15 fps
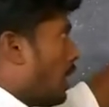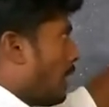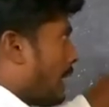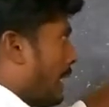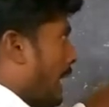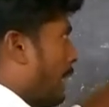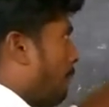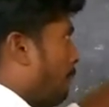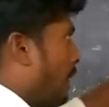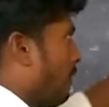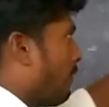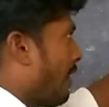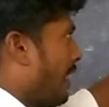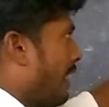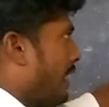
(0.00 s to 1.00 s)

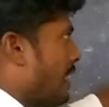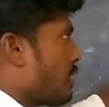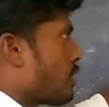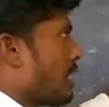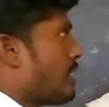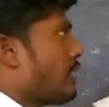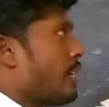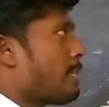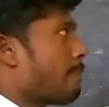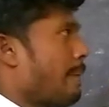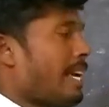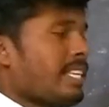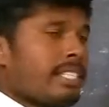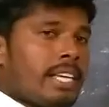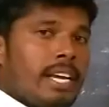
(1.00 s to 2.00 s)
9/5 degree Celsius
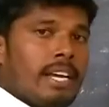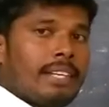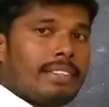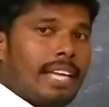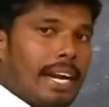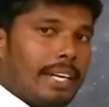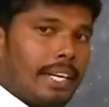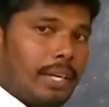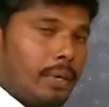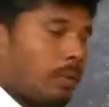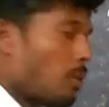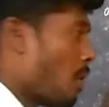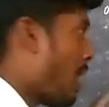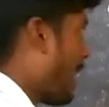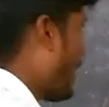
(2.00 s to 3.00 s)
plus 32.
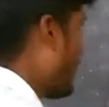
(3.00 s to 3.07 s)
And